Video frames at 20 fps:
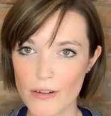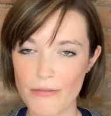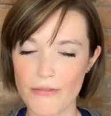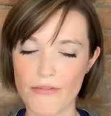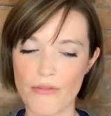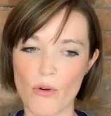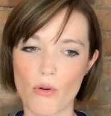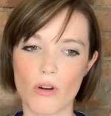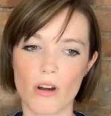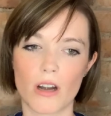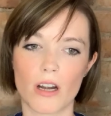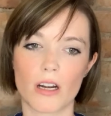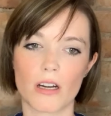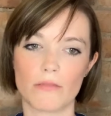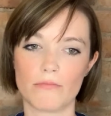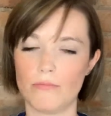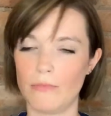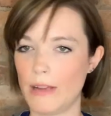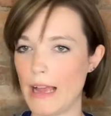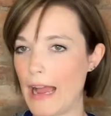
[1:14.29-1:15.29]

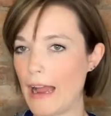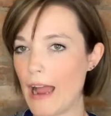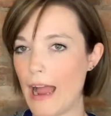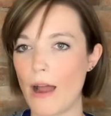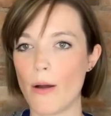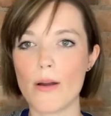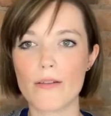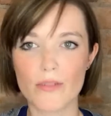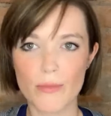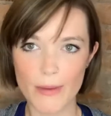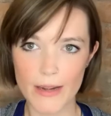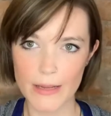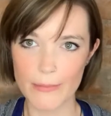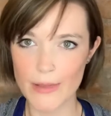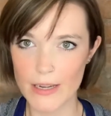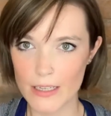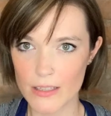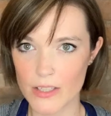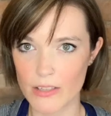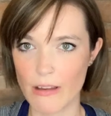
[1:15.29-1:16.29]
for however many
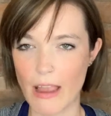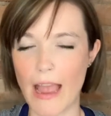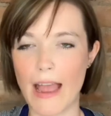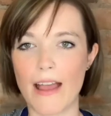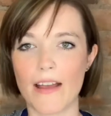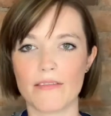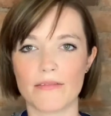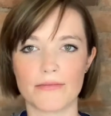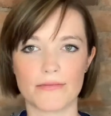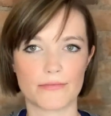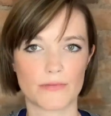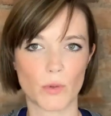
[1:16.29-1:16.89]
minutes you have,